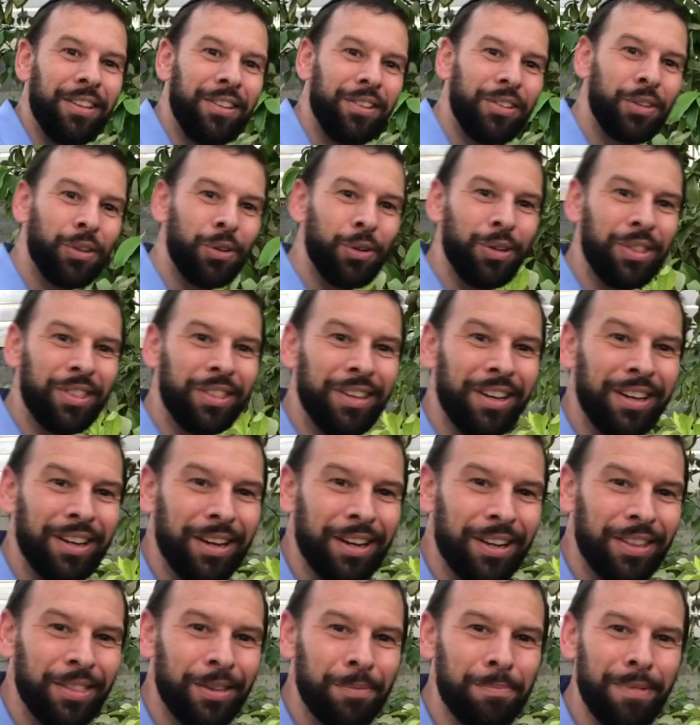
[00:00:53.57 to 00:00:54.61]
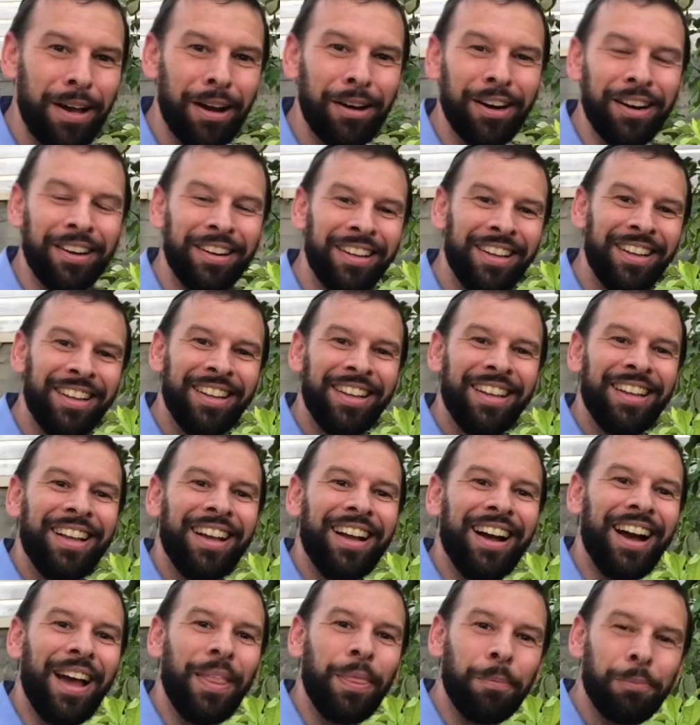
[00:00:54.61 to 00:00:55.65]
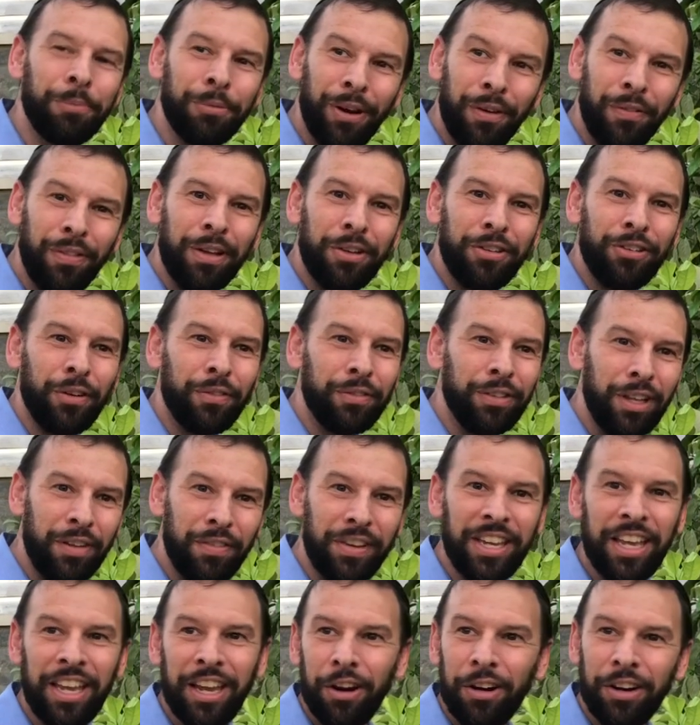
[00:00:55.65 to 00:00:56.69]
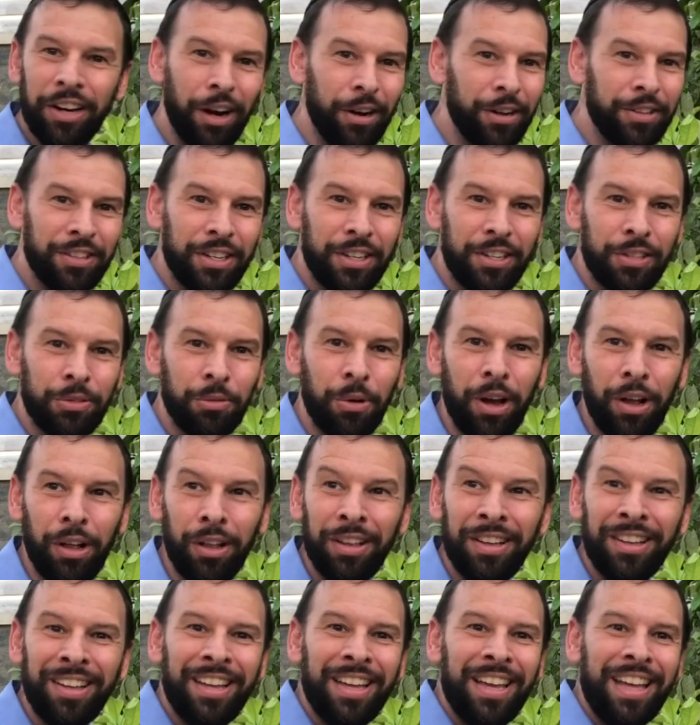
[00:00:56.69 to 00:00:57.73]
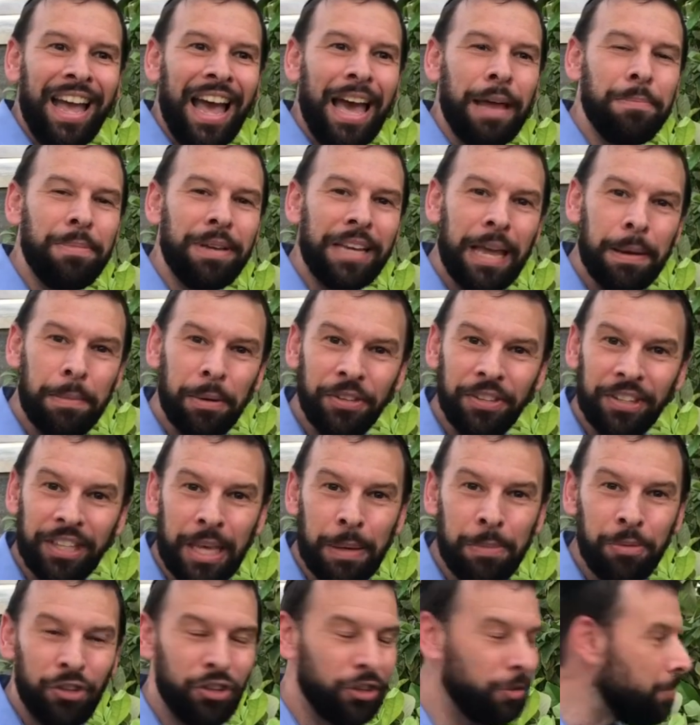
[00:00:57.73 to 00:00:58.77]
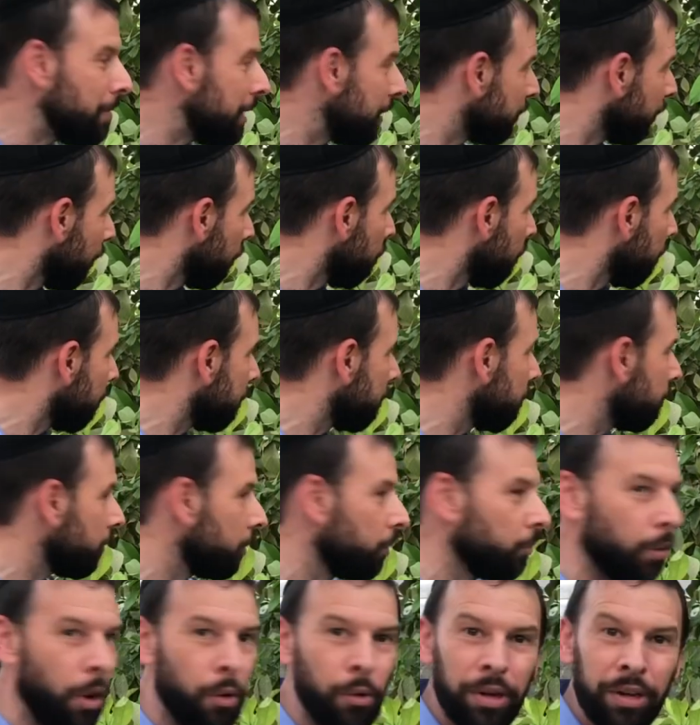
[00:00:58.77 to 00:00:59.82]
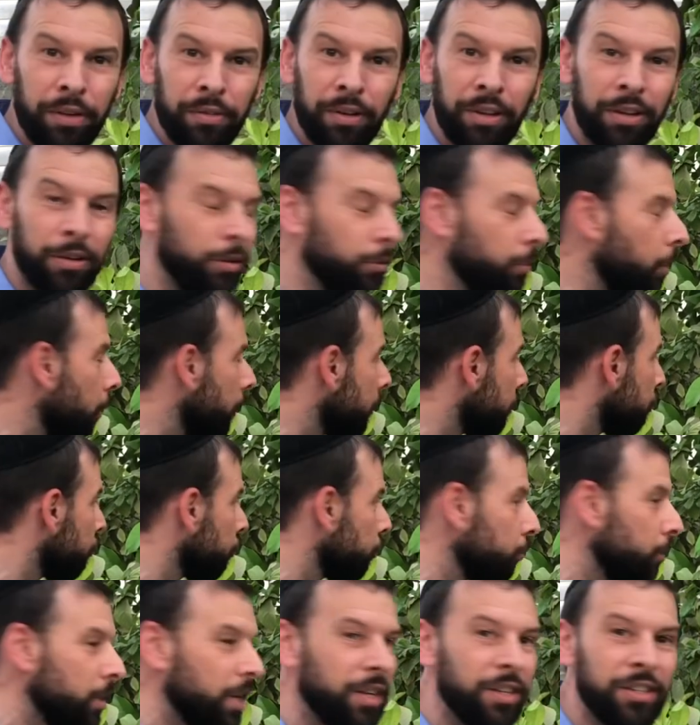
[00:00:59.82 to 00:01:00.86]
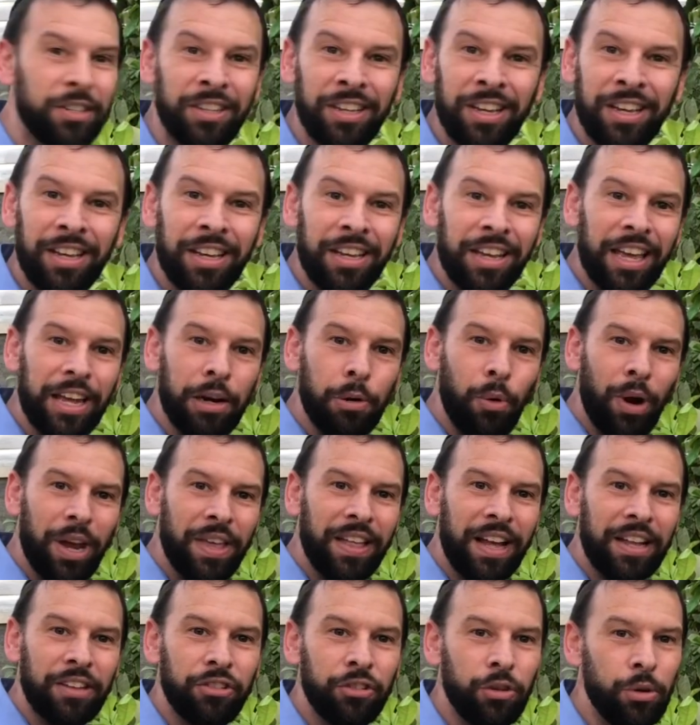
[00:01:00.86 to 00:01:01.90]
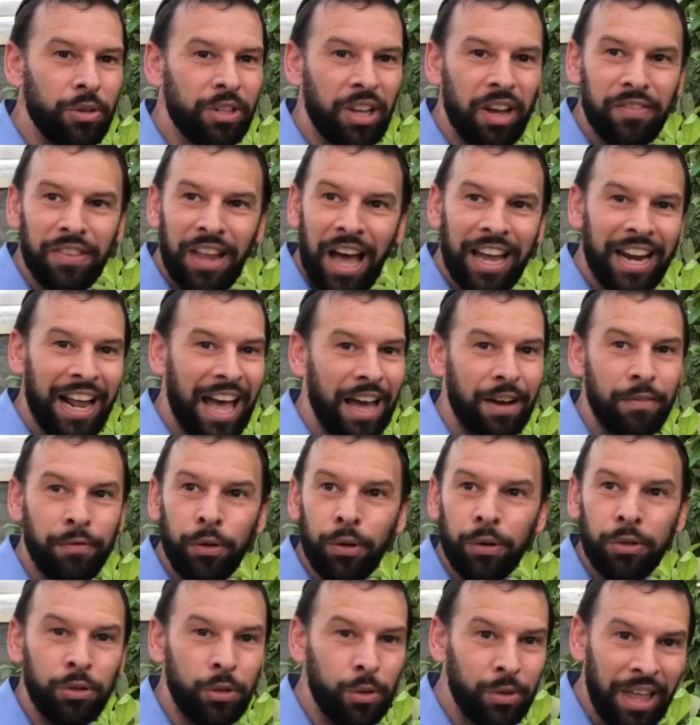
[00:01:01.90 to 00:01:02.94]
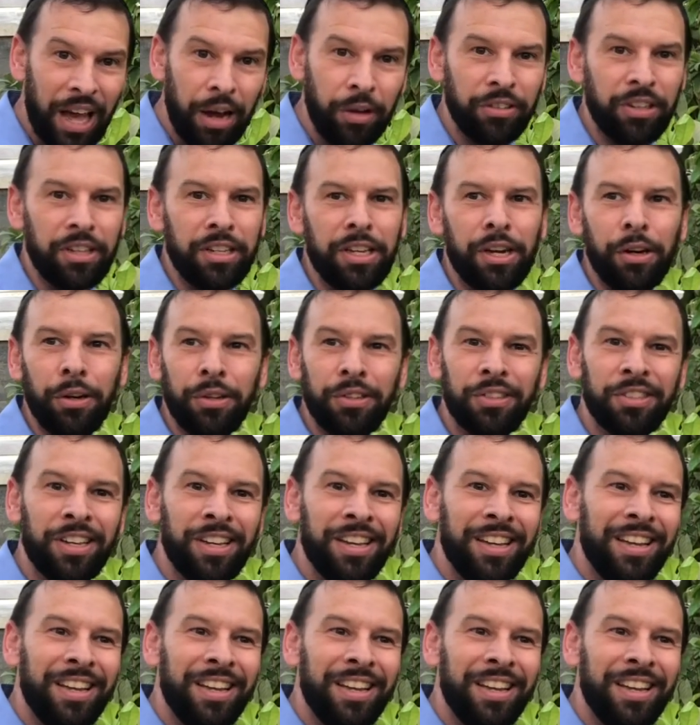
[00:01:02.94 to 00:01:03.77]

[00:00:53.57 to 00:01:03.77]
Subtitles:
zchut, the merit, and the privilege of living here in Eretz Yisrael and being able to keep Shemitah with growing trees in a way that Jews have not had for 2,000 years.